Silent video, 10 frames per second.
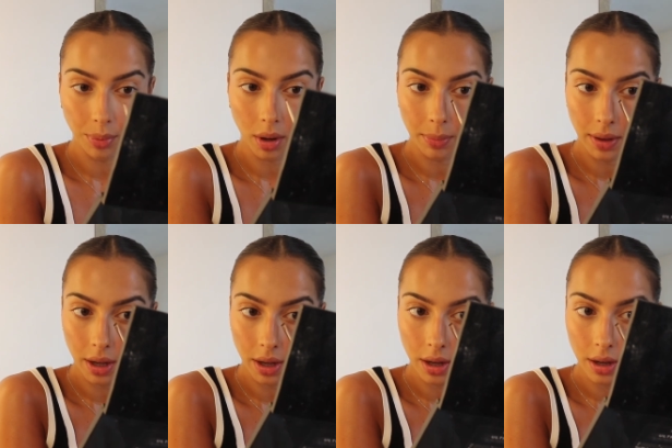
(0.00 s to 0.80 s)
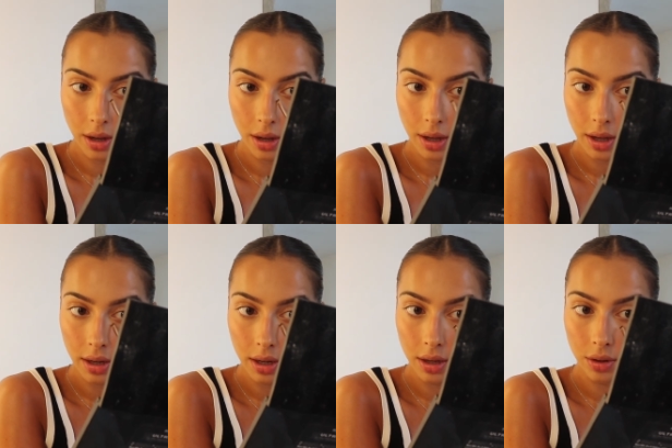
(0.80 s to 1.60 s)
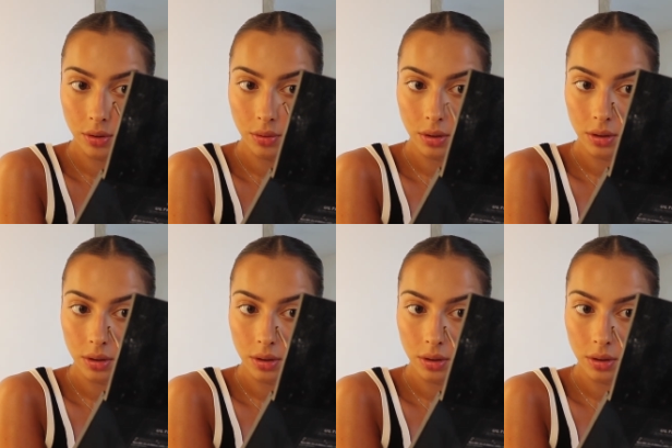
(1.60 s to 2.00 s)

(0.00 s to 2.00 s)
pop it in little